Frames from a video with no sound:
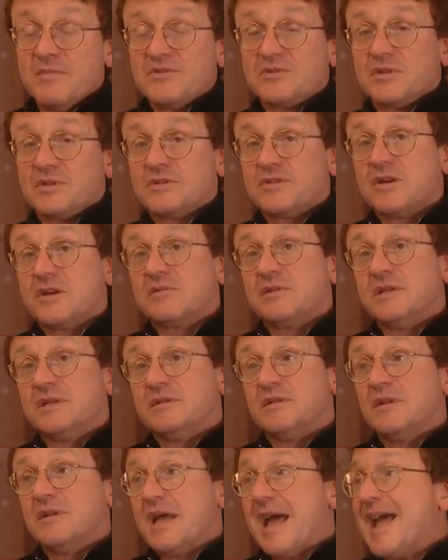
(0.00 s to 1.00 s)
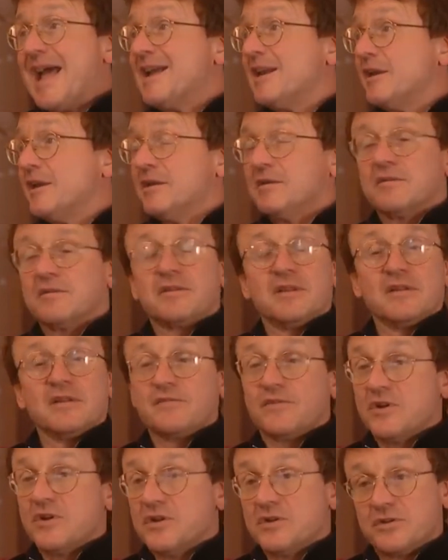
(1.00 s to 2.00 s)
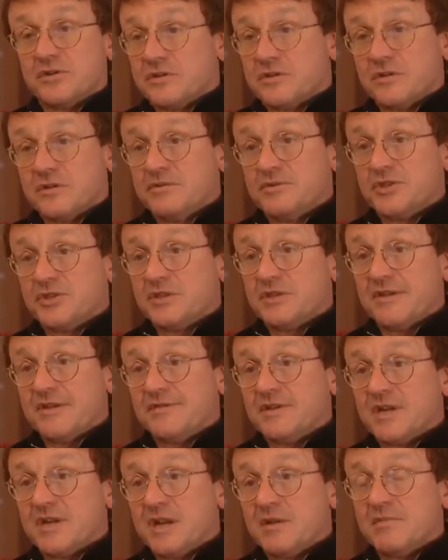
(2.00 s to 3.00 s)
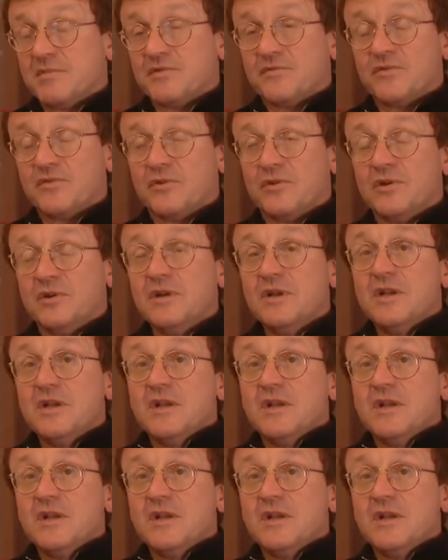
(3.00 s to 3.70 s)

It's a totally alien thing for her to do. She'd never done it before.